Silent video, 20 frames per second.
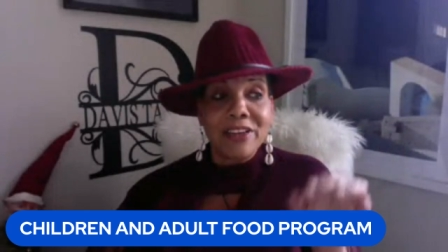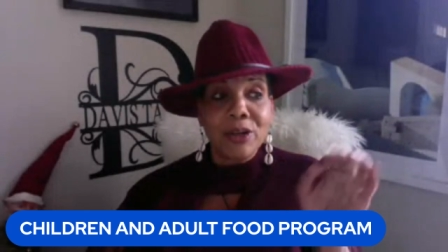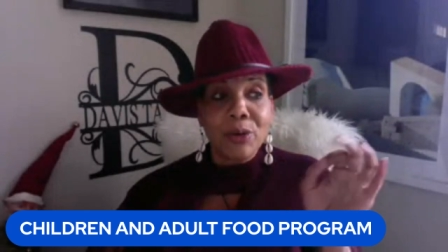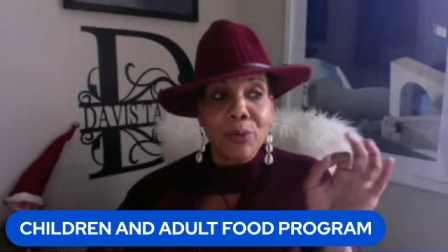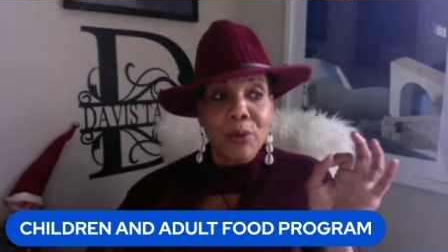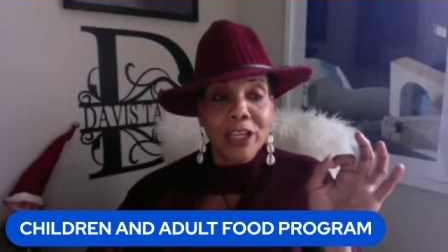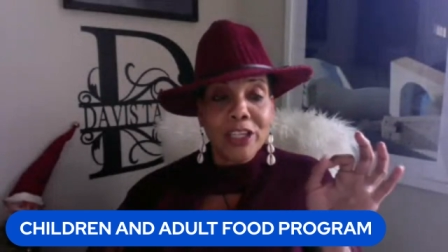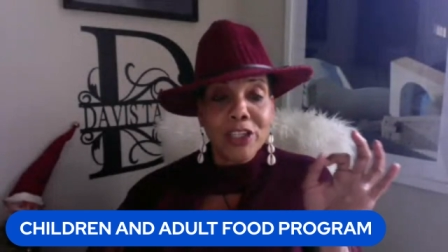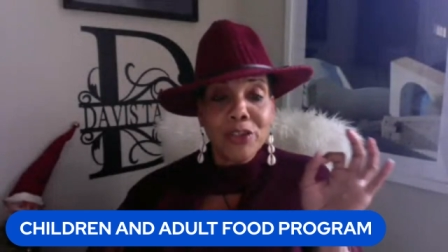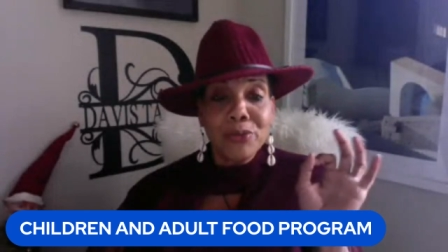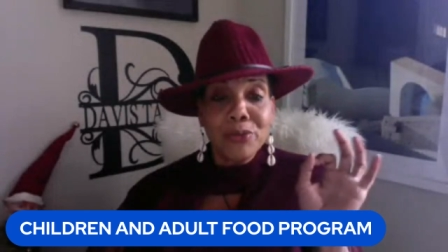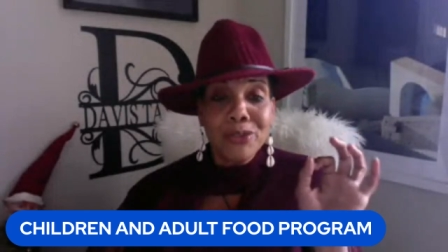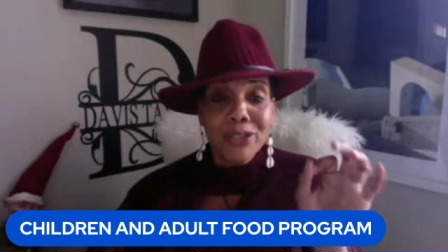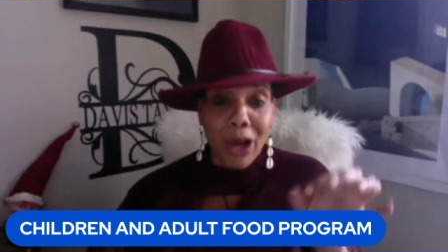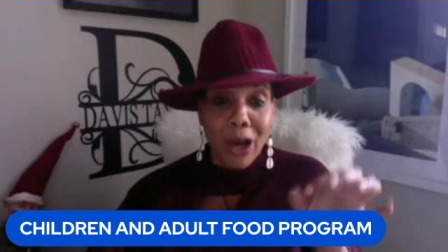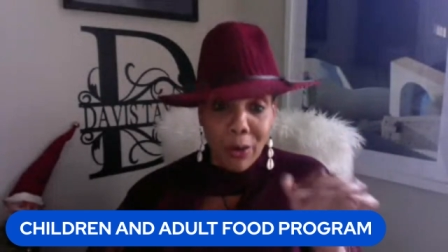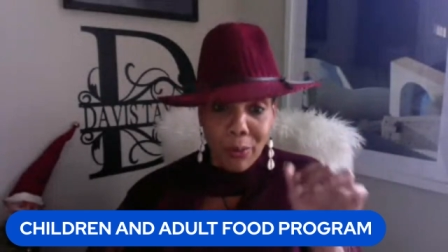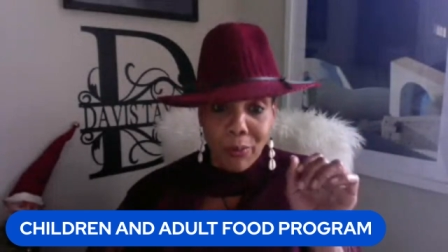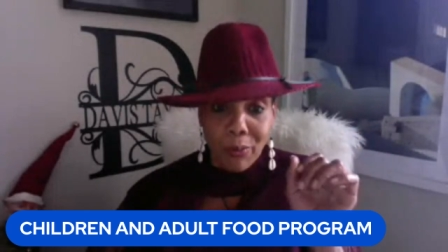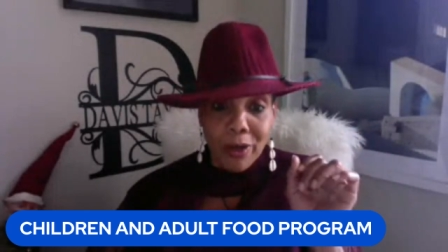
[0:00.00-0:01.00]
Now, what you
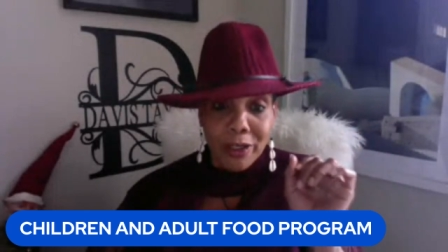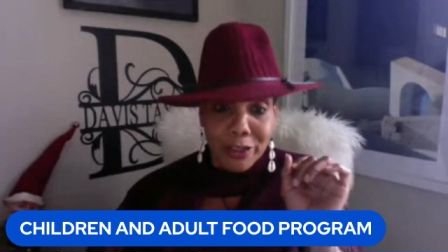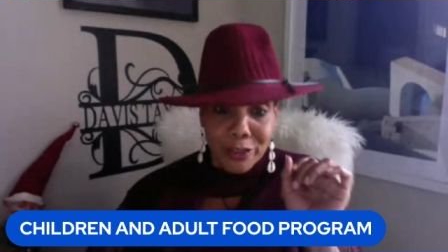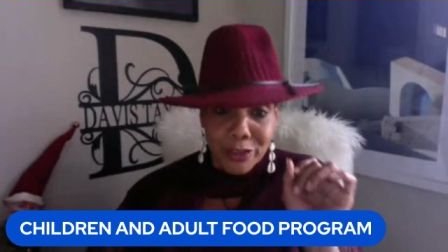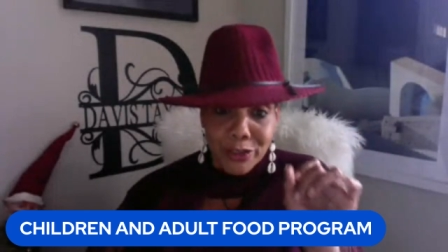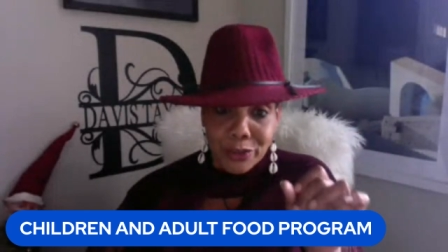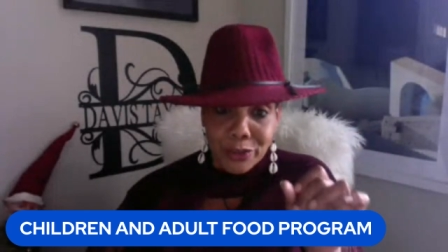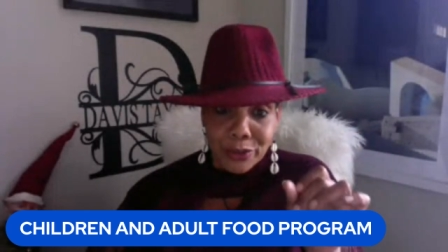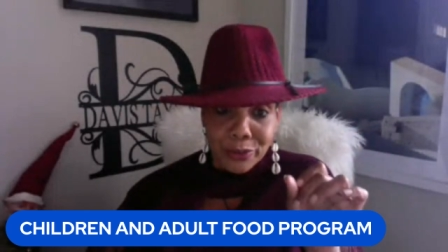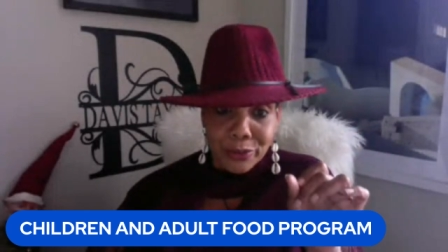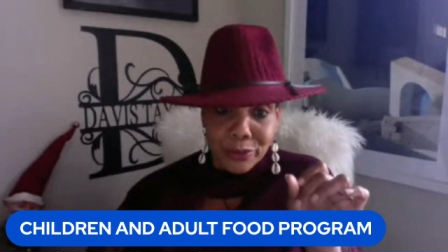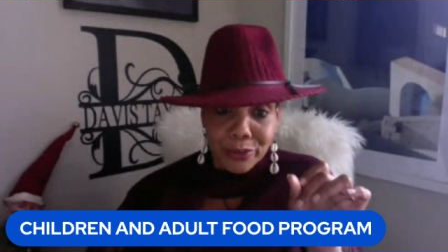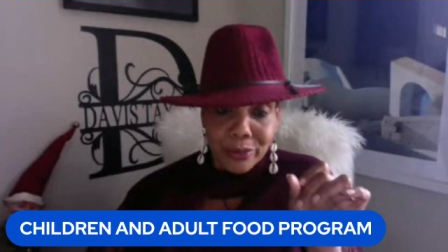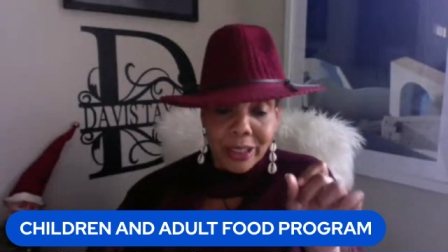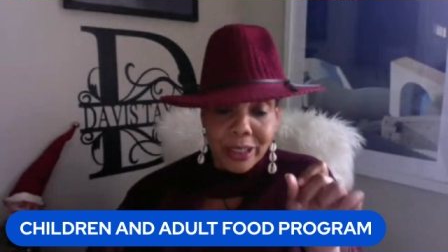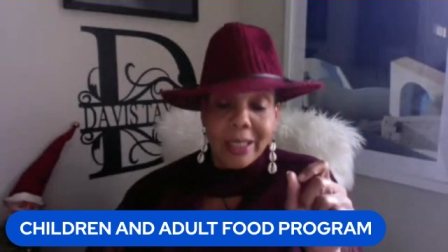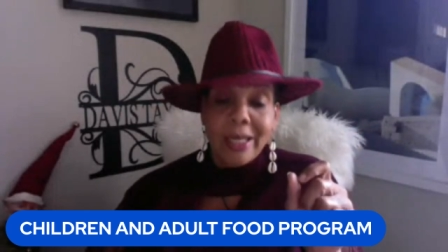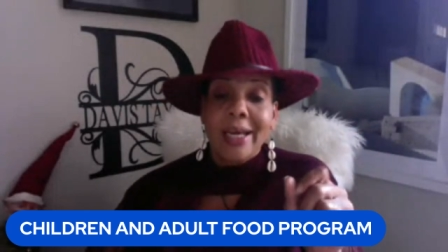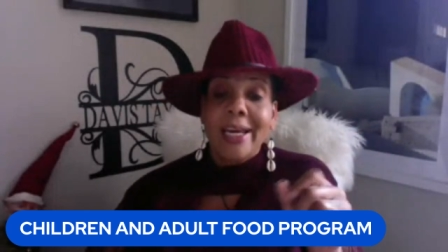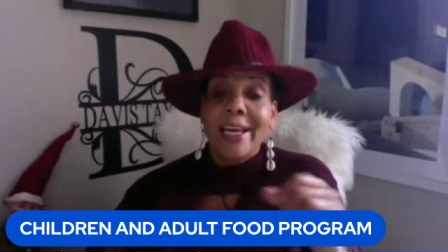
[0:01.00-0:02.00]
don't want to do
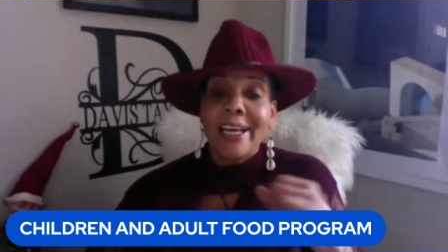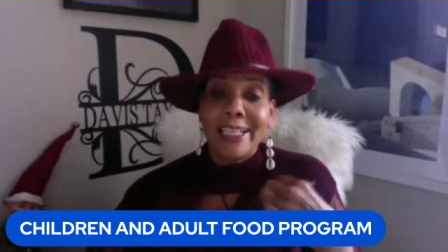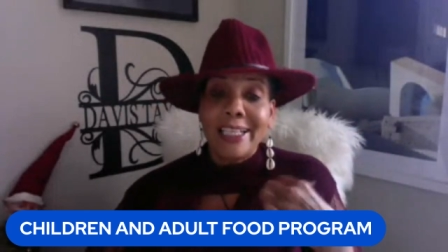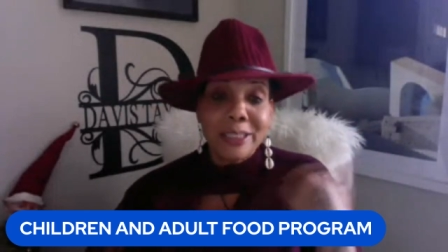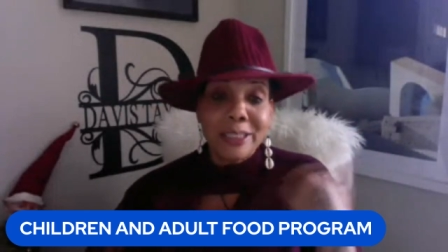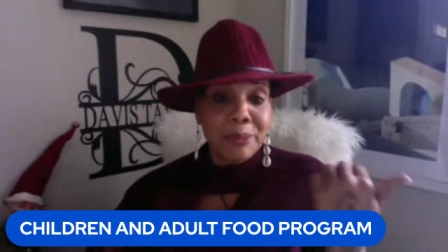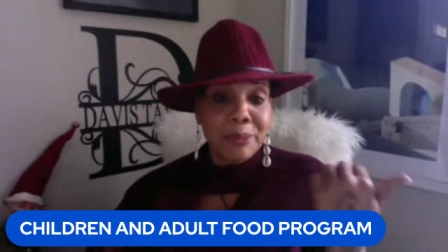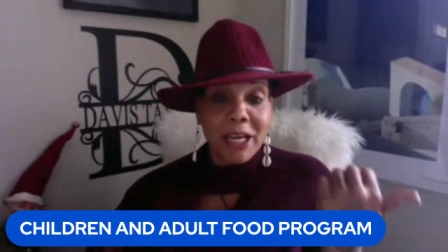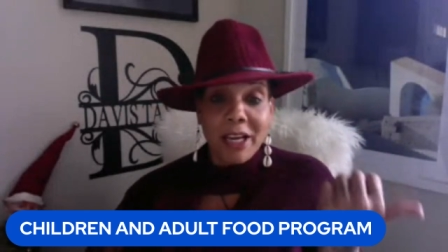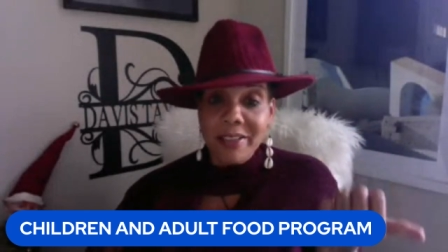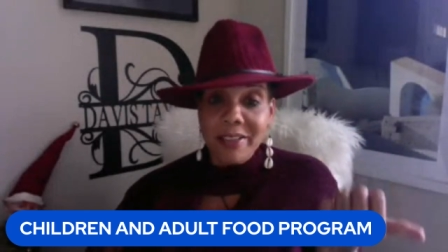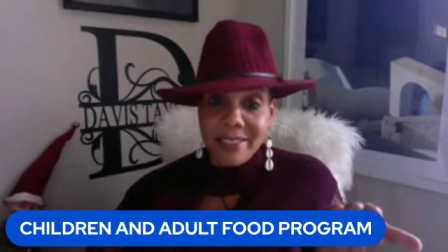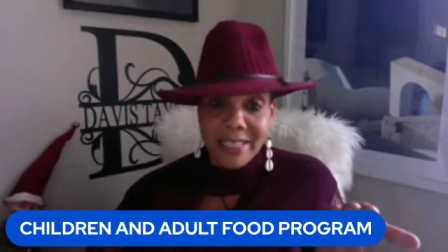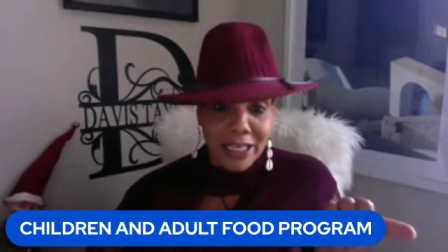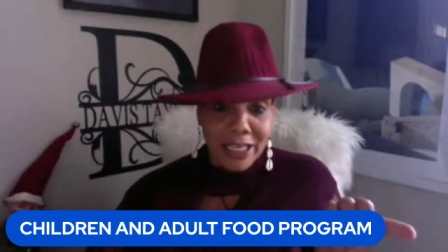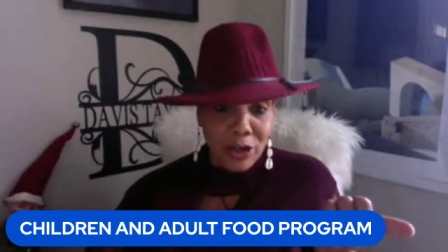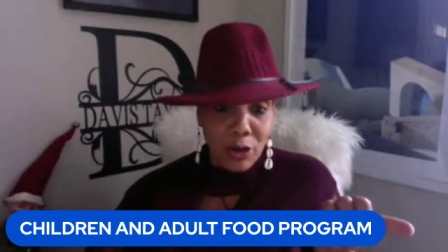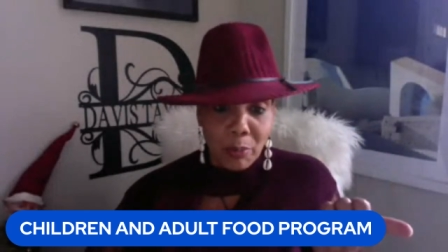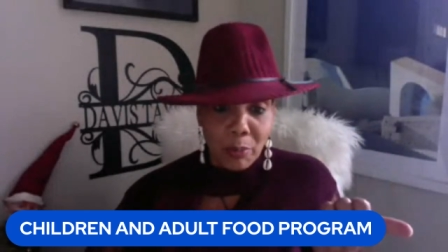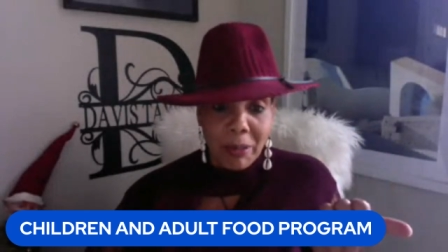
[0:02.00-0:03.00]
is because they
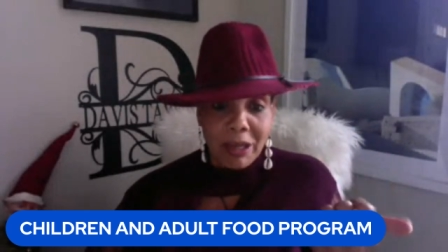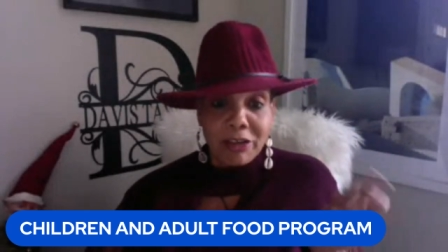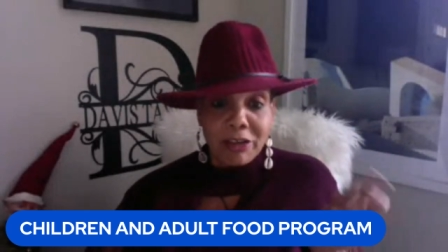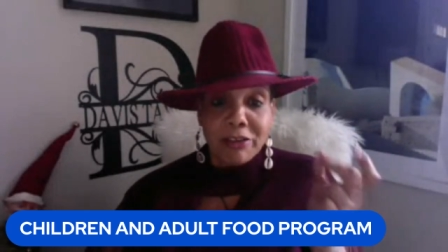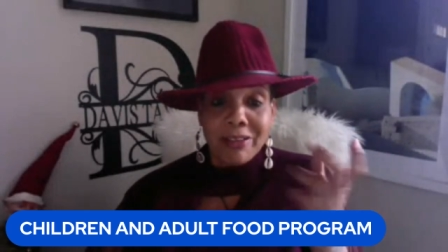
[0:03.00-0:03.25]
know better.